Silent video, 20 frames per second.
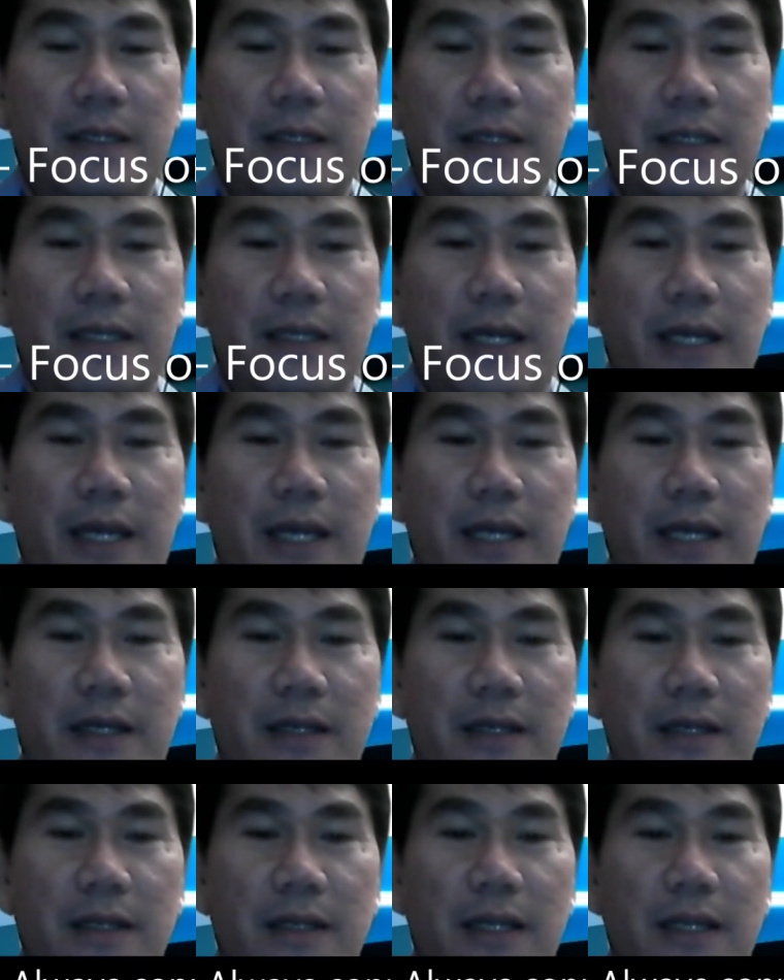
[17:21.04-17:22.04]

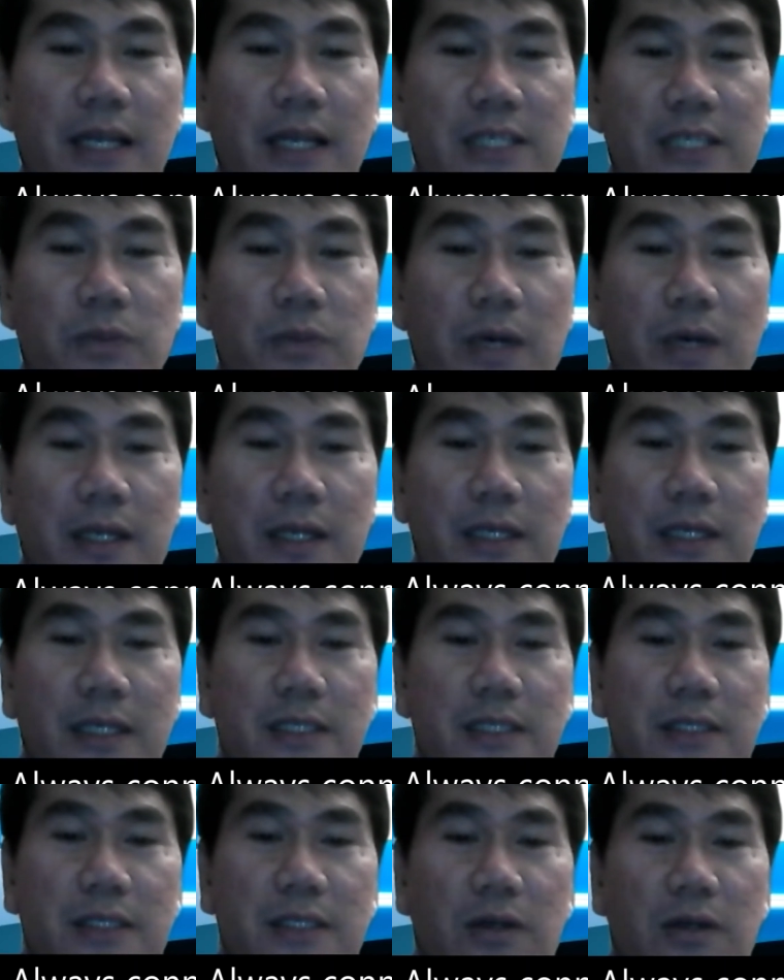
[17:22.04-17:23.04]
And the last one is
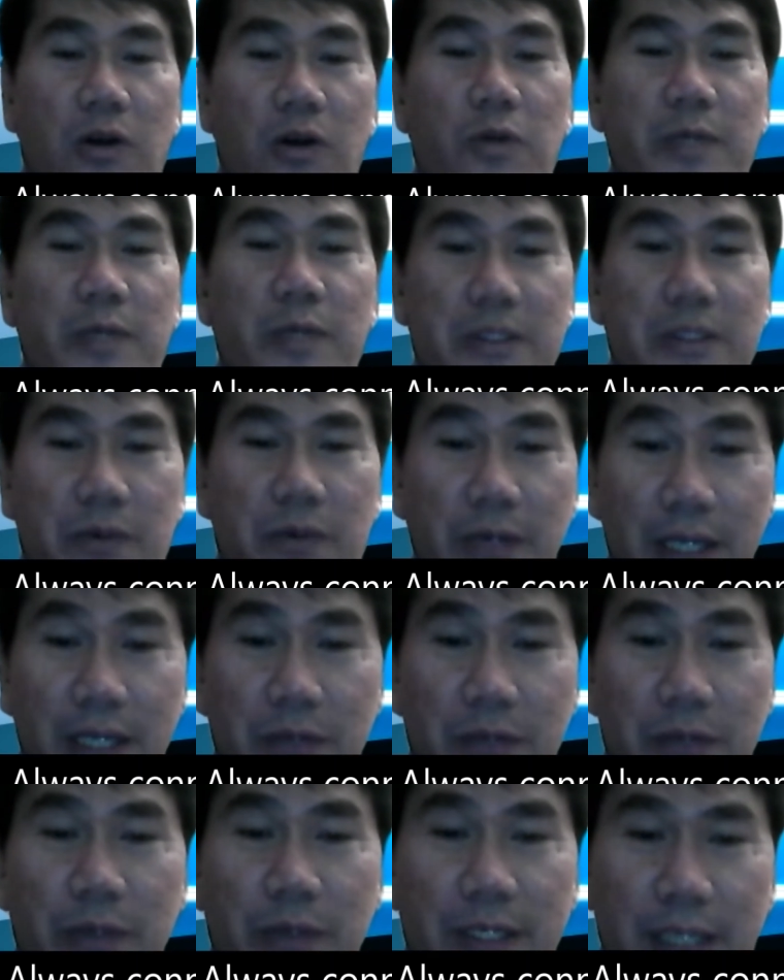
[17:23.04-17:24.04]
always connect
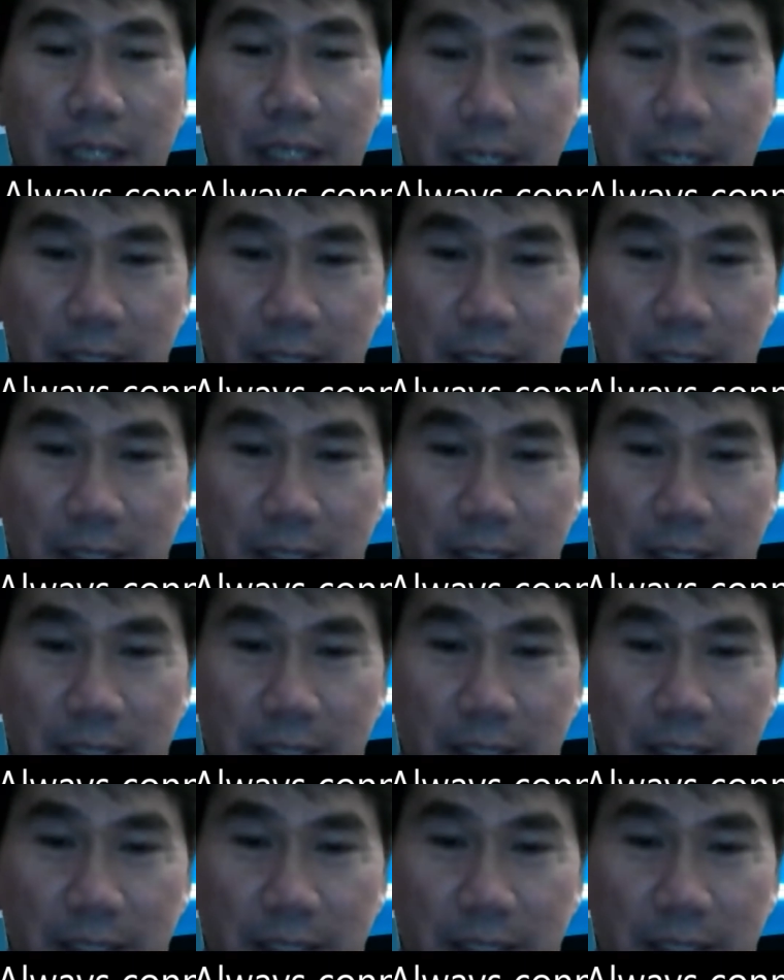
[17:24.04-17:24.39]
with God.